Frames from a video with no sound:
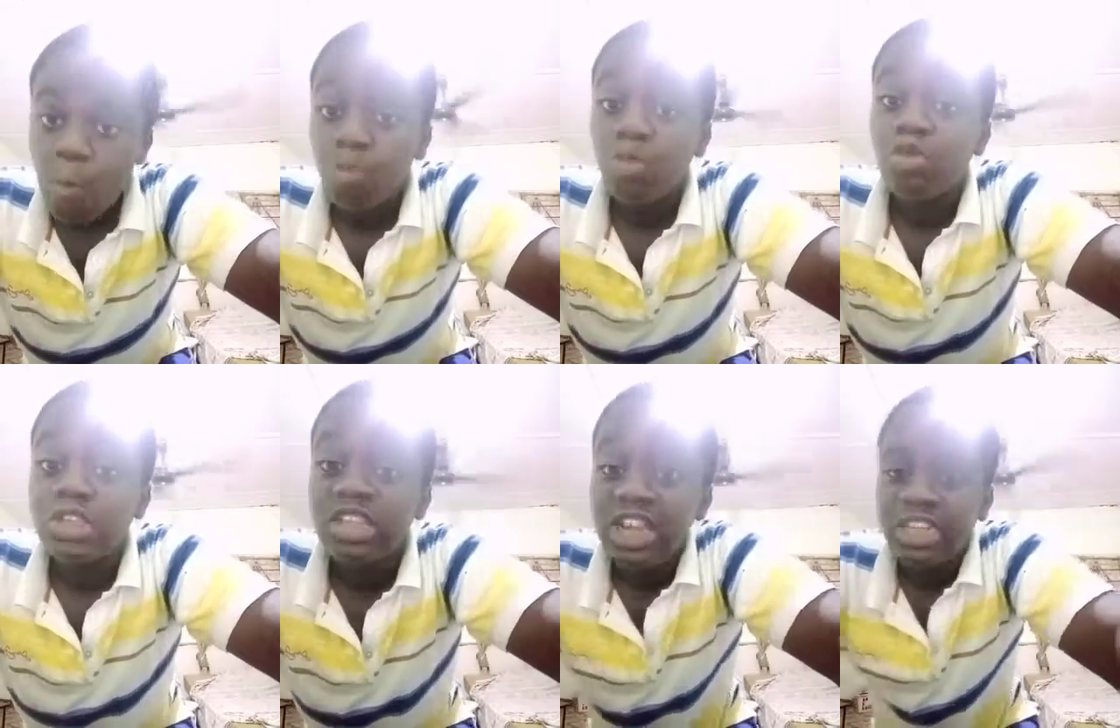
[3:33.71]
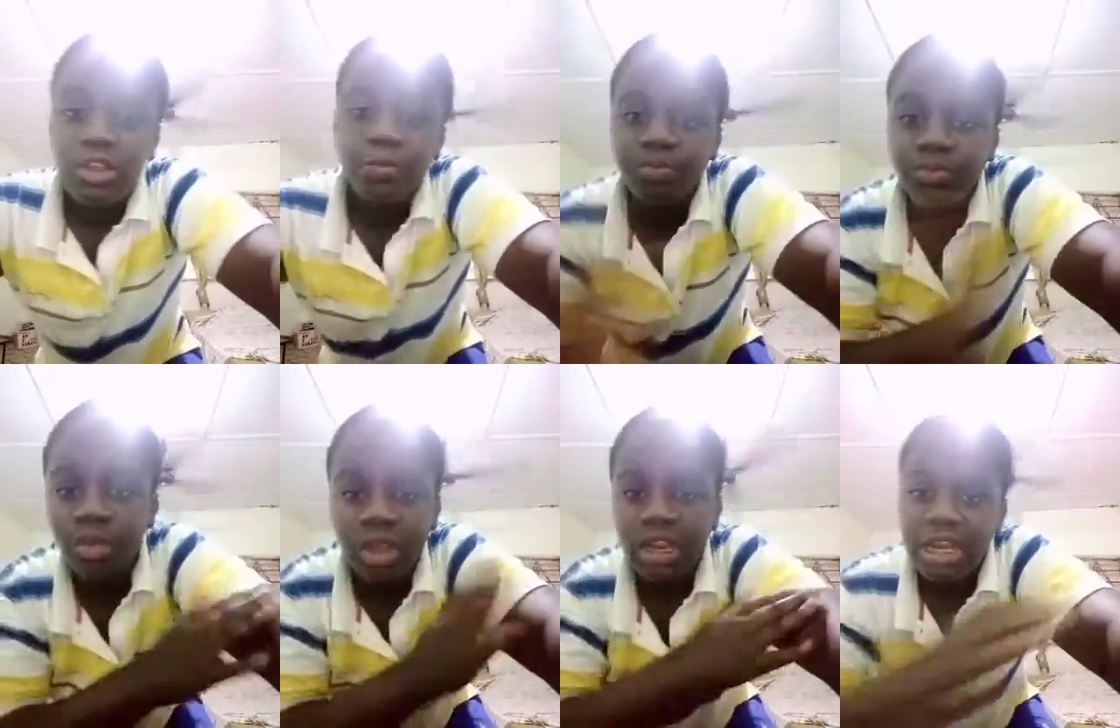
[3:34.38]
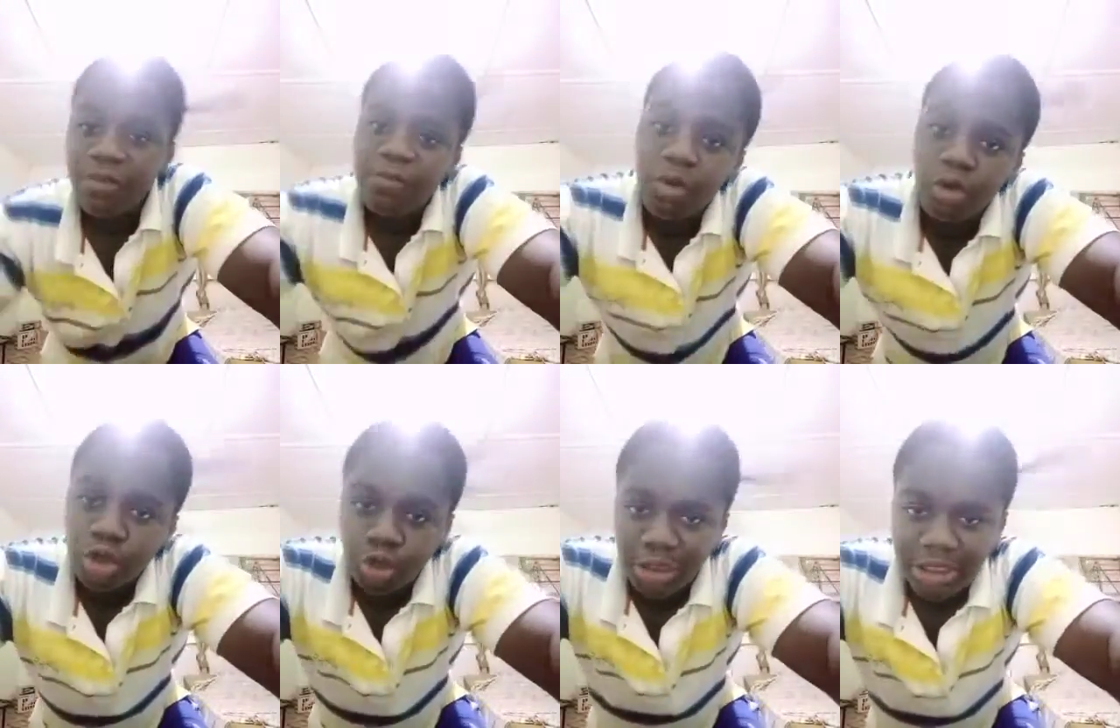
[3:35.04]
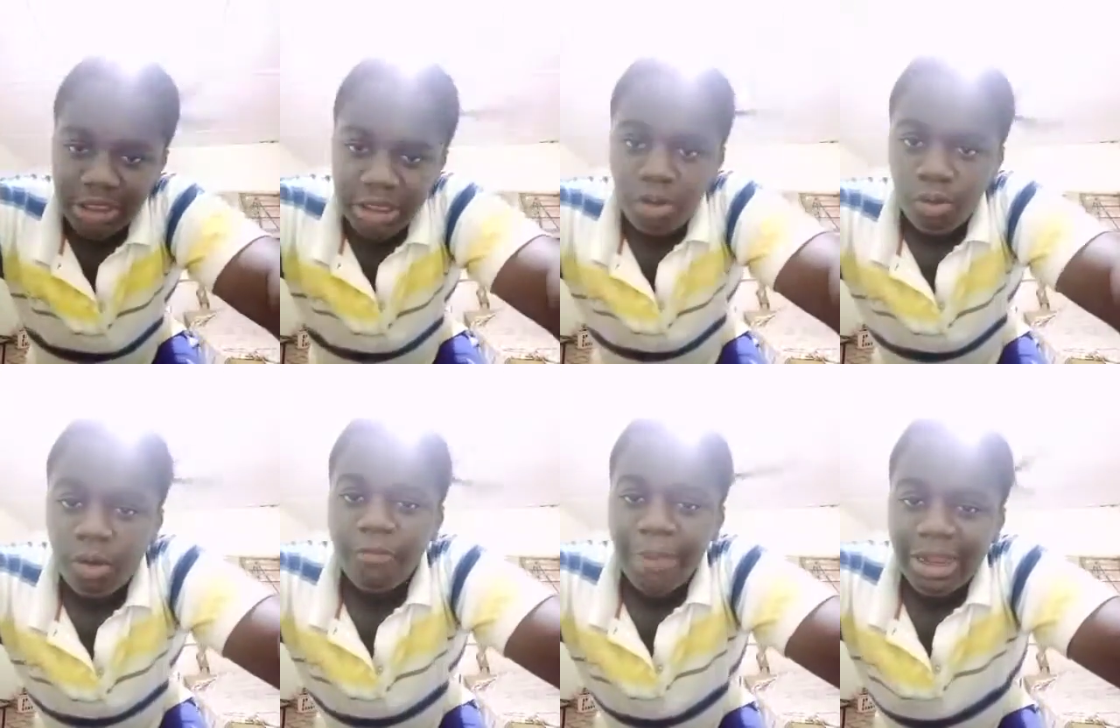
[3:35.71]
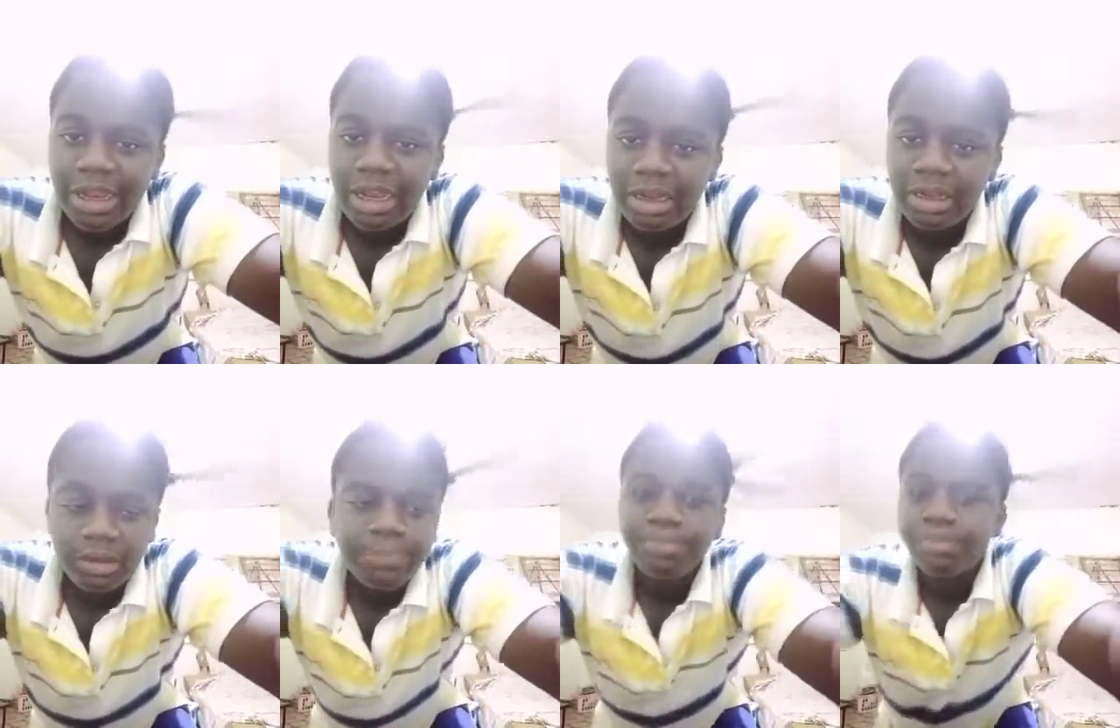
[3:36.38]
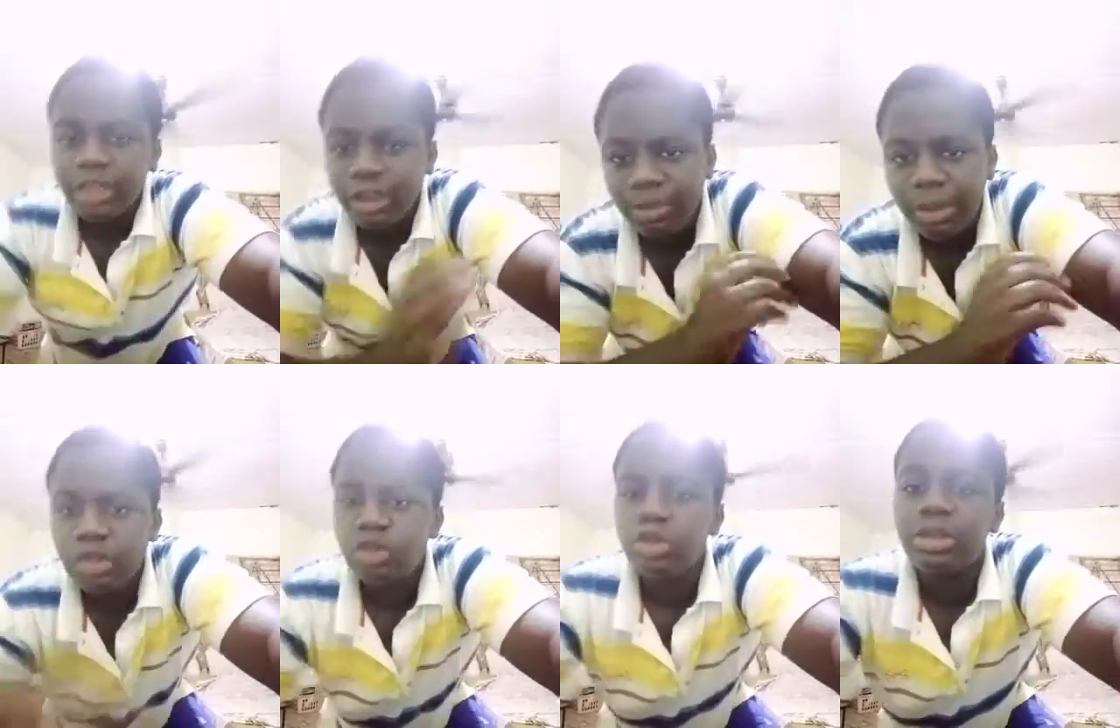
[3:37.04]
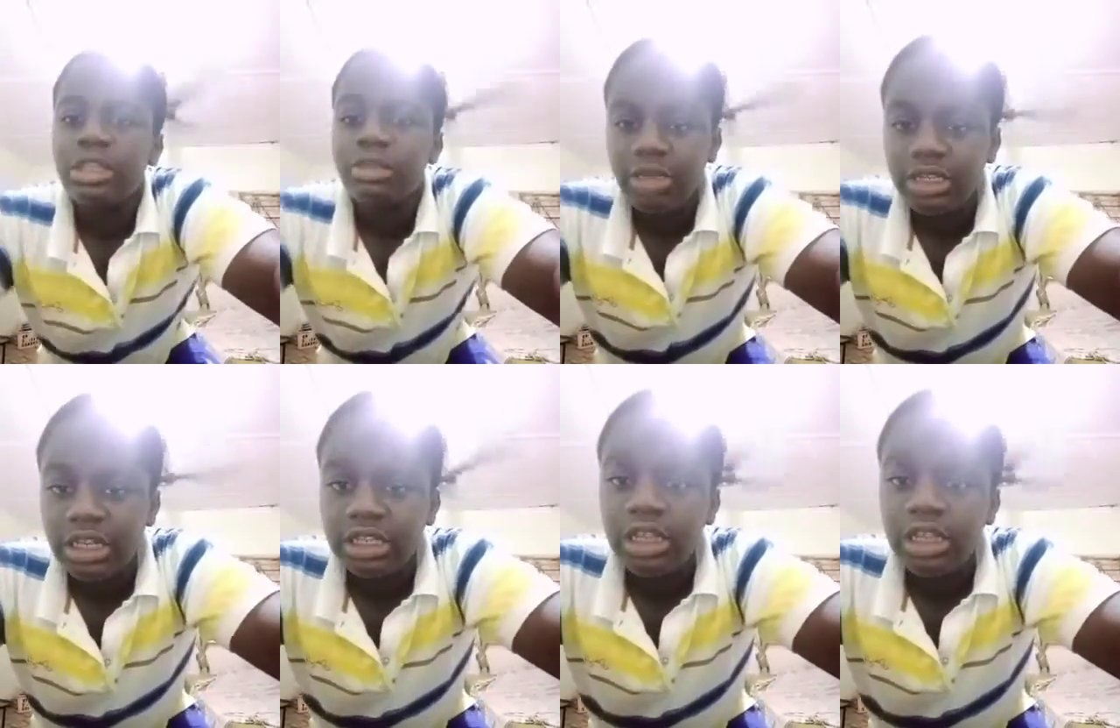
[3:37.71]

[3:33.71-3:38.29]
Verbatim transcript: You will see that the full nutrient going to pack in your muscle. So it means that